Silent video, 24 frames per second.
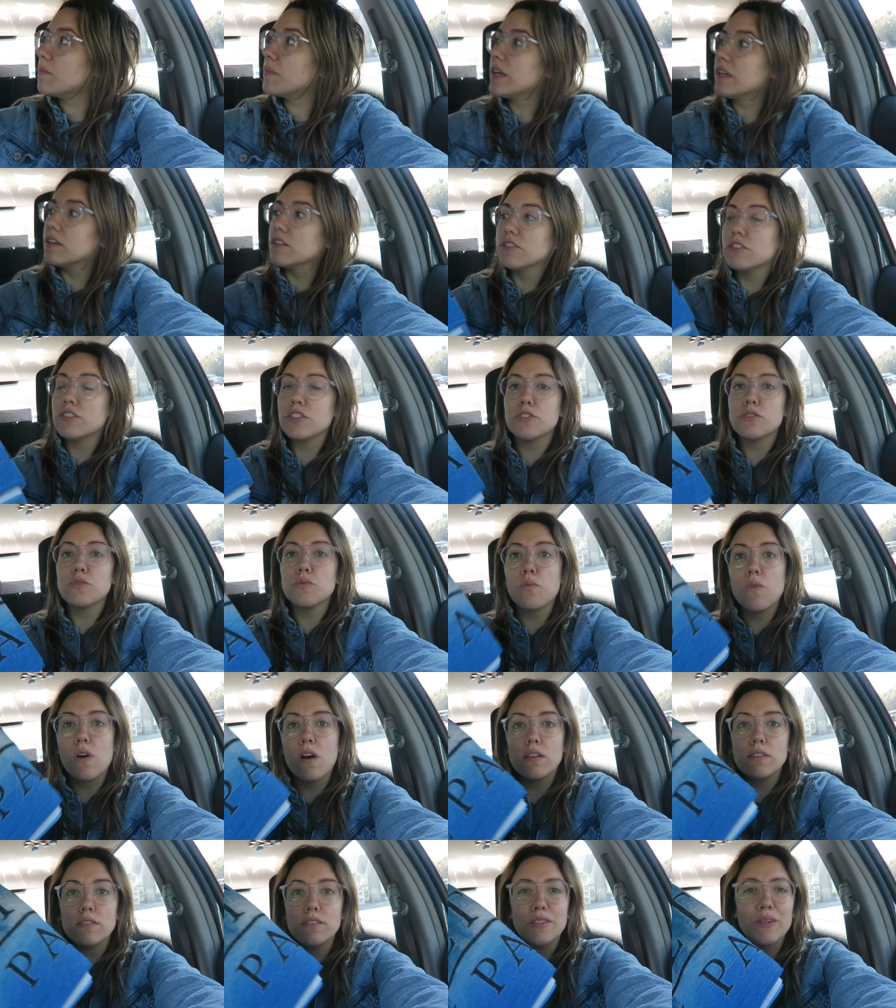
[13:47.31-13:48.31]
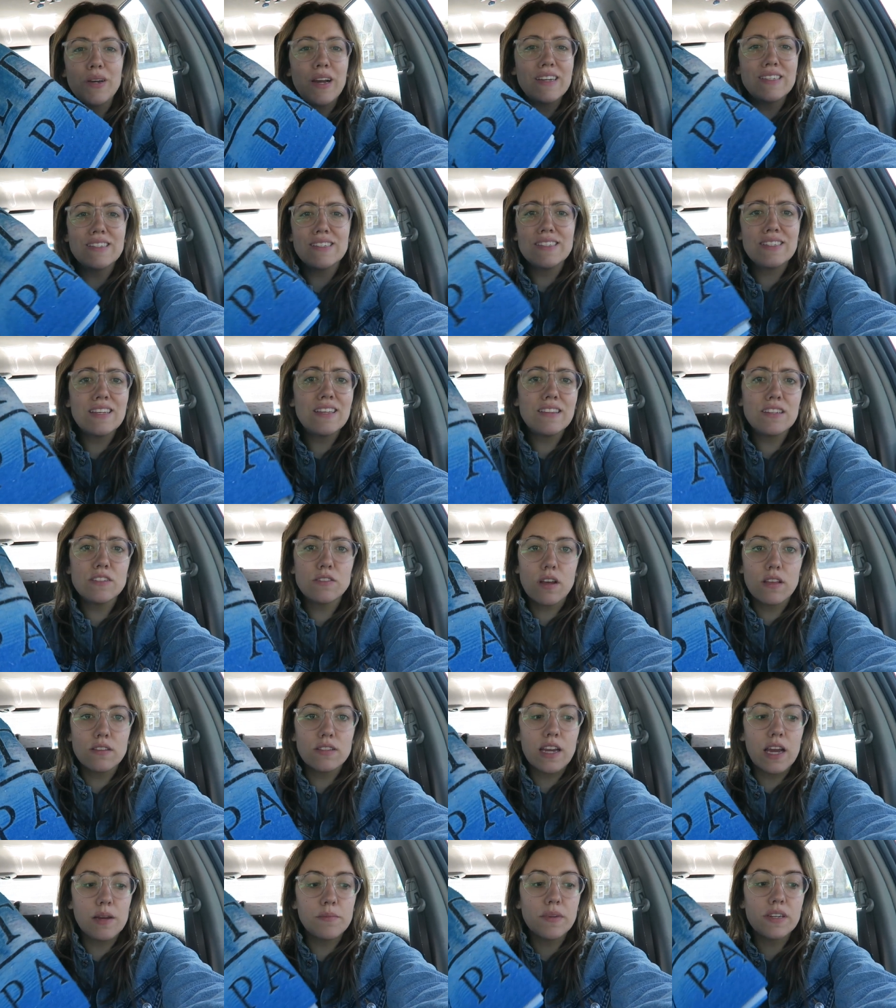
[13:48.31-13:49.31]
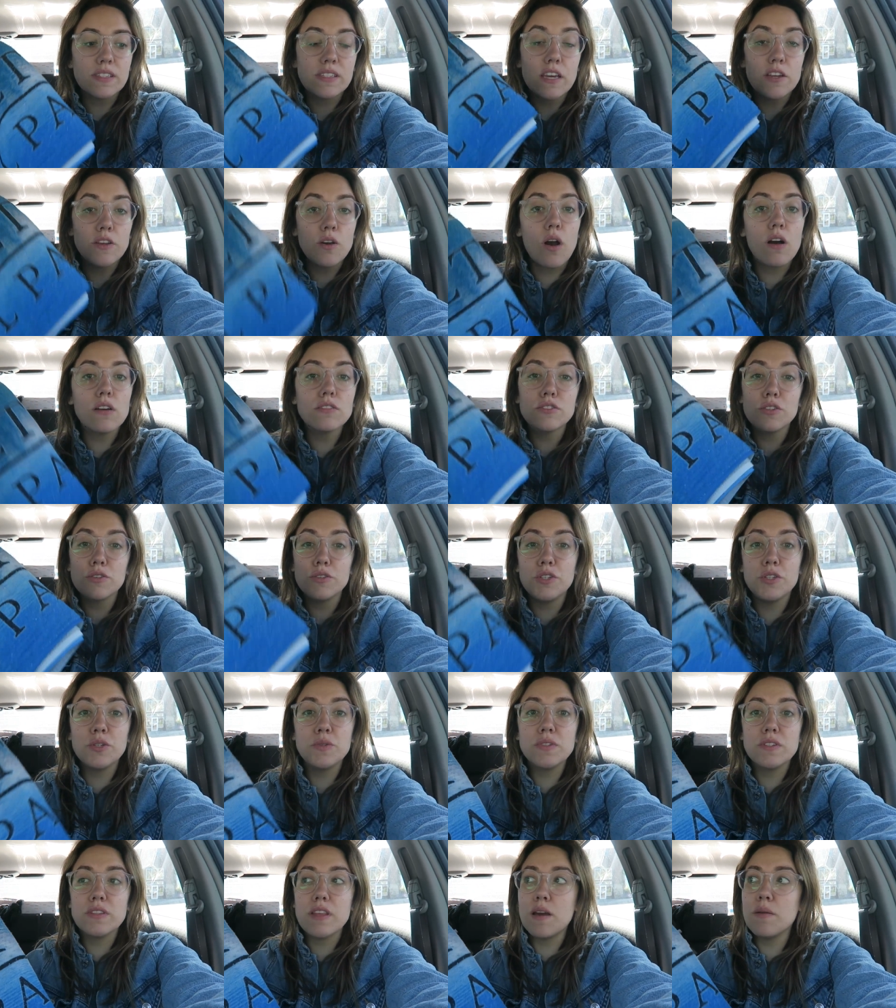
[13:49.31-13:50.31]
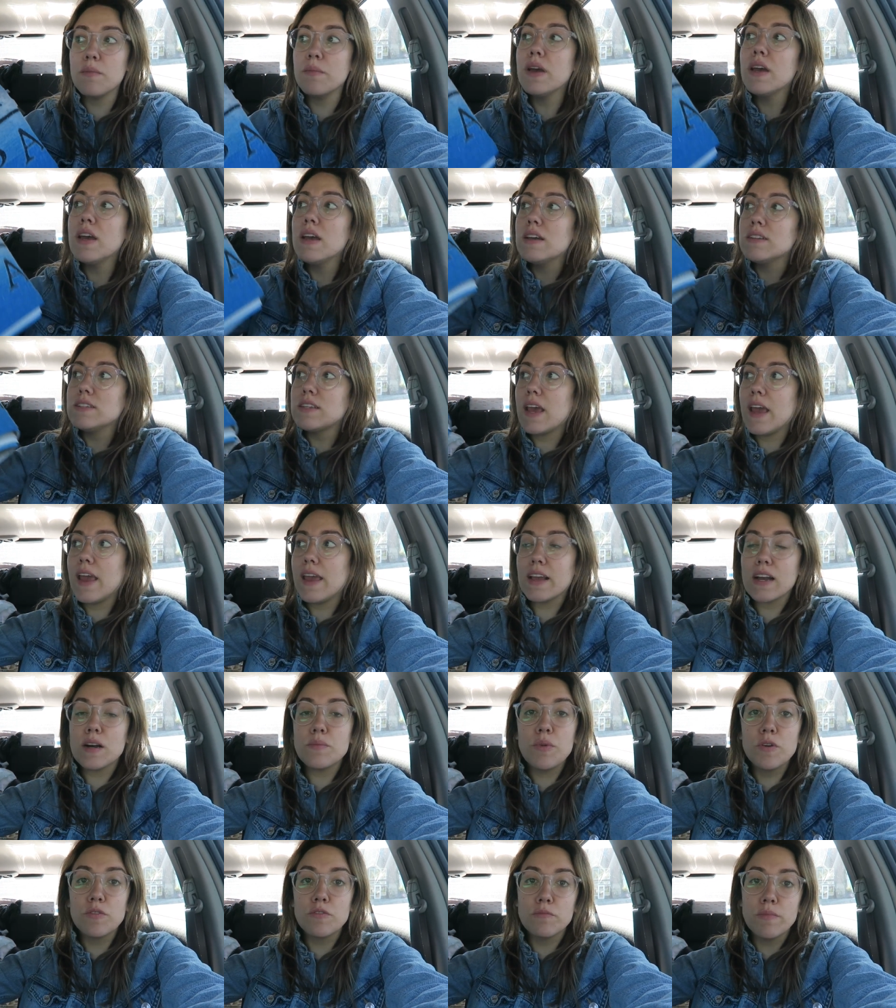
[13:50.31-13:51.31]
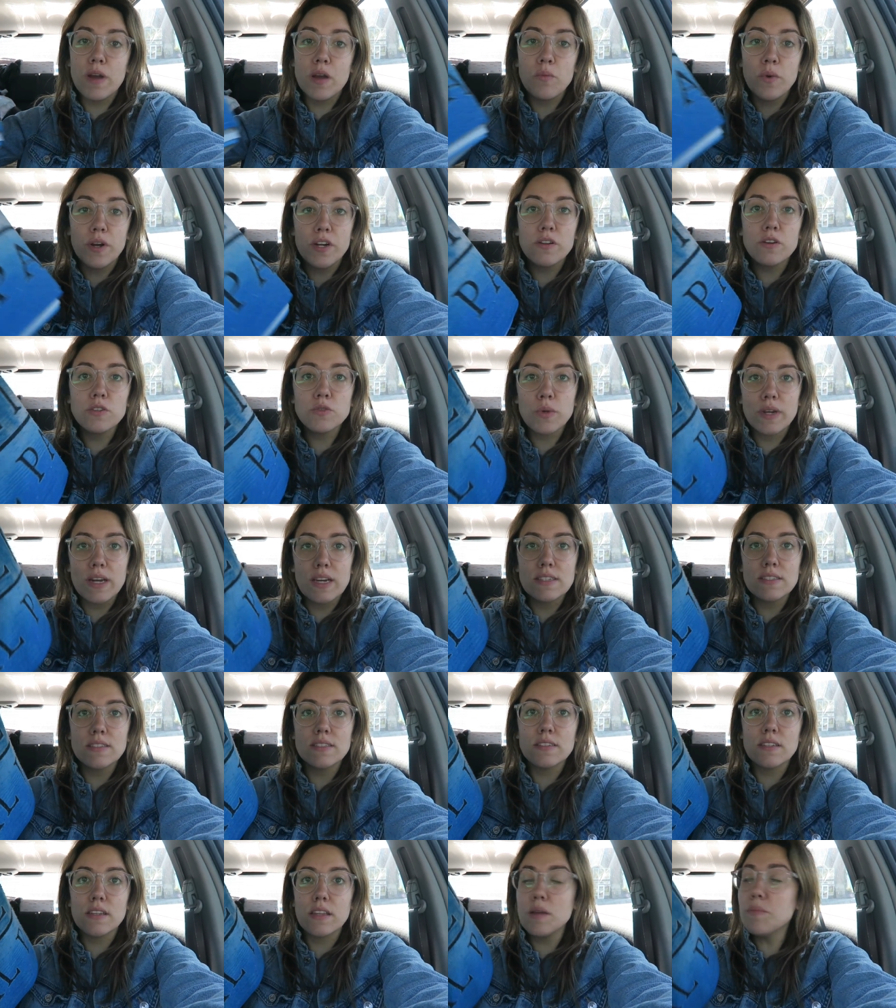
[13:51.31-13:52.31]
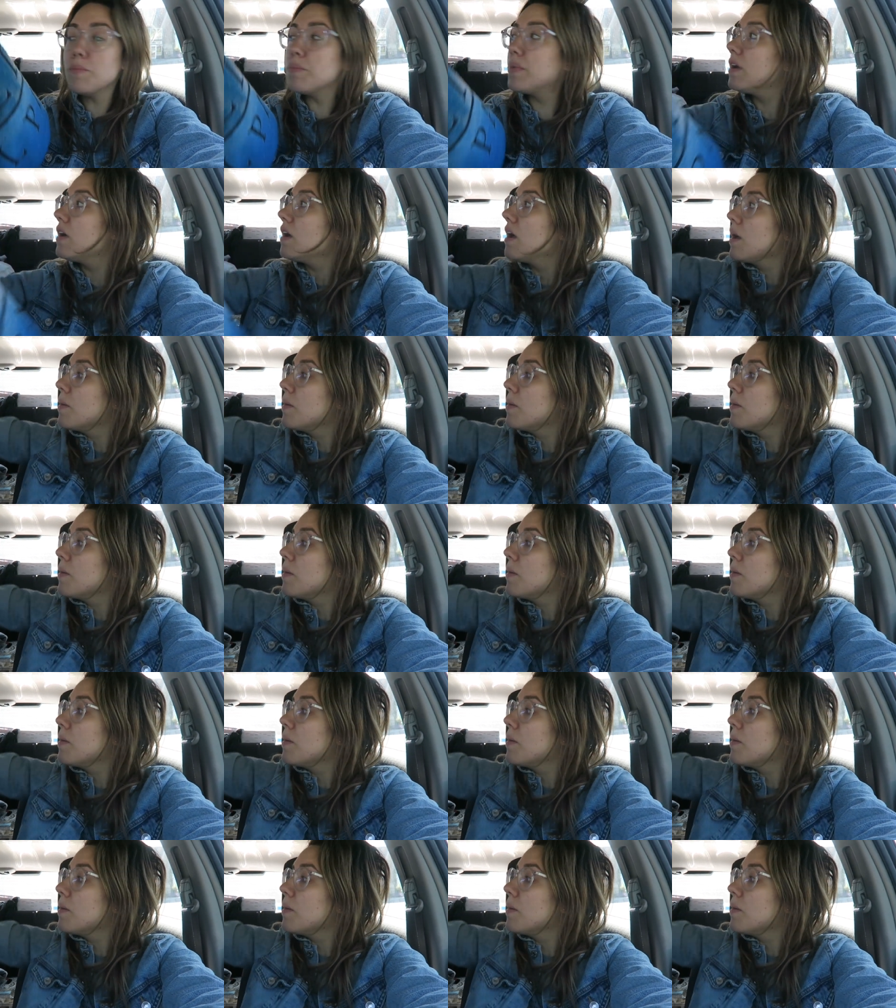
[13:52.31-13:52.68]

Here's just one. You guys see these all the time because I also use them to hang up over my windows when I sleep.